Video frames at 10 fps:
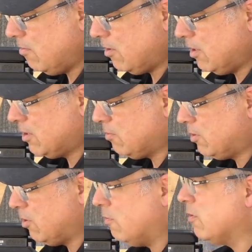I'm gonna
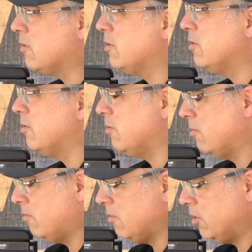switch over to
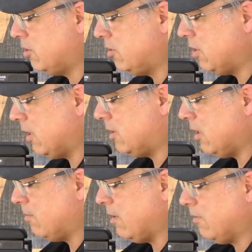JT.
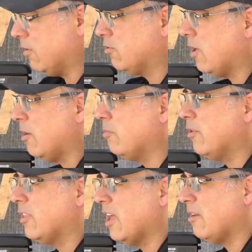I'm not even gonna try and
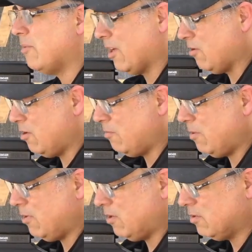put that back on
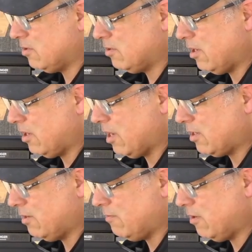maybe because it's like
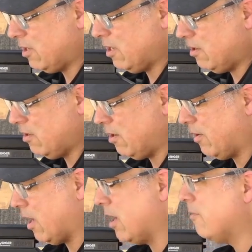acting funky. Oh,
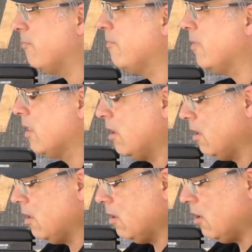you got it.
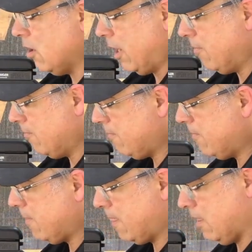Okay,
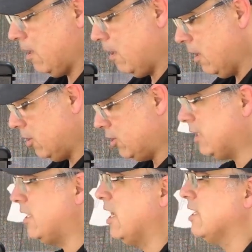
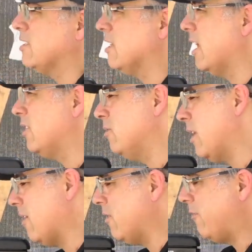JTS, and I do
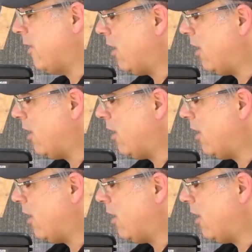have enough